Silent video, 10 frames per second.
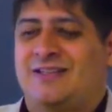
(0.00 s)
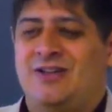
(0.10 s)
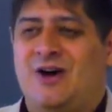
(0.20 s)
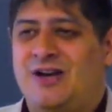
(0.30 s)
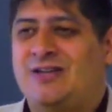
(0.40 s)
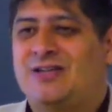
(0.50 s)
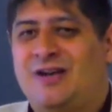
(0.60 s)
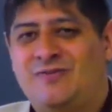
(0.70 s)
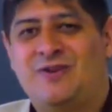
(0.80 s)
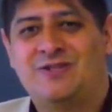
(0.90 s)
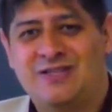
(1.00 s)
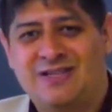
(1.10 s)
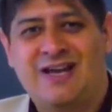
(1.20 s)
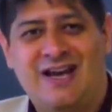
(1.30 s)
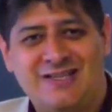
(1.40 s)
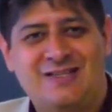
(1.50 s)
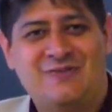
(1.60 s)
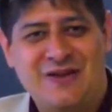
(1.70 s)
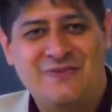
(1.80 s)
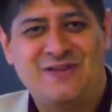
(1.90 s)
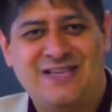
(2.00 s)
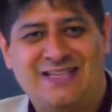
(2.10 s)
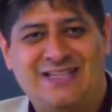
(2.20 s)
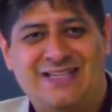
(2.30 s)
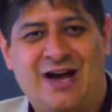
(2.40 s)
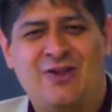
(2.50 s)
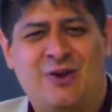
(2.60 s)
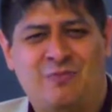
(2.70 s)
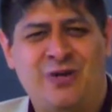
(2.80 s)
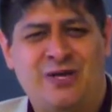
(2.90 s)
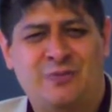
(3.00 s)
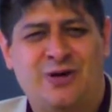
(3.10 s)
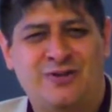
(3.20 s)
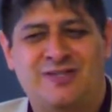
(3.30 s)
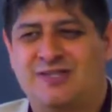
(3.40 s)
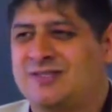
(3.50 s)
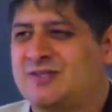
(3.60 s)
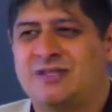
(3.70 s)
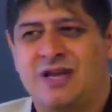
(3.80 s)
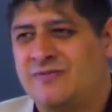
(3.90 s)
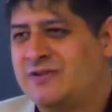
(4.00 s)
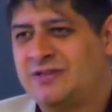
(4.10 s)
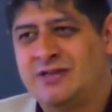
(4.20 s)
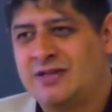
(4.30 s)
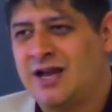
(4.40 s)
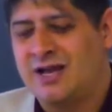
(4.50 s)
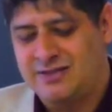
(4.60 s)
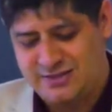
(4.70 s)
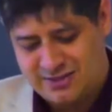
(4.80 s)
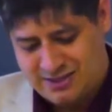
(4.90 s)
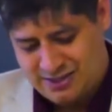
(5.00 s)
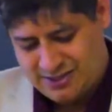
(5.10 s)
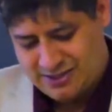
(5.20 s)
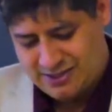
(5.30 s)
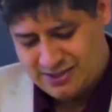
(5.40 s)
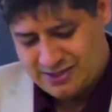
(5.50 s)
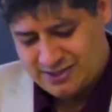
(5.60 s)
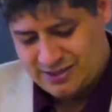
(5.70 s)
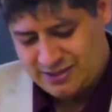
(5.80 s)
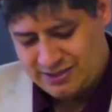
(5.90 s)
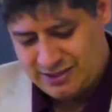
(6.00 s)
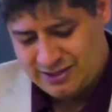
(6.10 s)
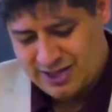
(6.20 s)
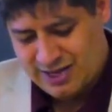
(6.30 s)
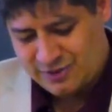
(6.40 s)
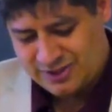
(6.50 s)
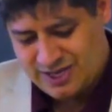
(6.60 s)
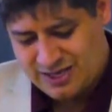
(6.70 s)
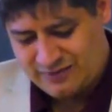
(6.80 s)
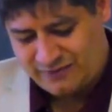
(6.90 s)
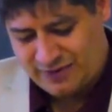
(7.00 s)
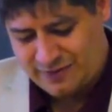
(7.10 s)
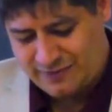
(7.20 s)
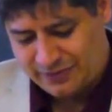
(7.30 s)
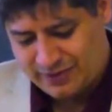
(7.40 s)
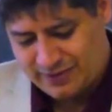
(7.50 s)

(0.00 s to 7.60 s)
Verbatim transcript: You know how you love those little guys in the family? How the bigger brothers and sisters love the little guys? And the little guy was taken from them.